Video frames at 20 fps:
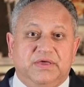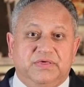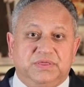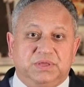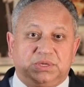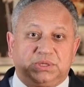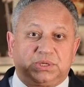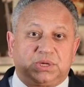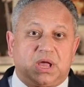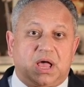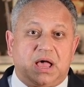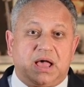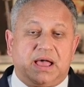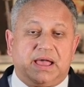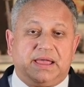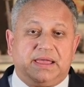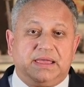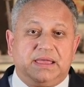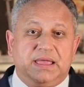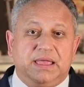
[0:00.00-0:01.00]
in the
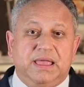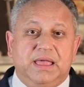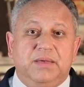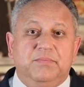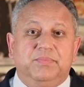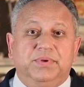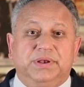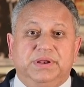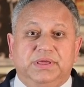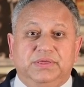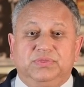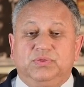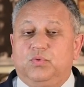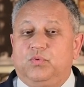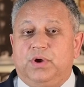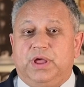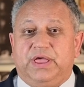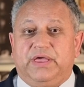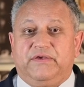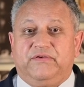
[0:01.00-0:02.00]
sky, and beneath the
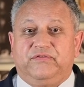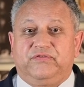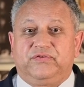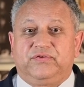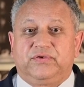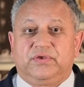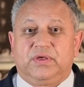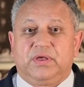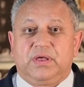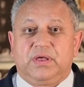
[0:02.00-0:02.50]
waves.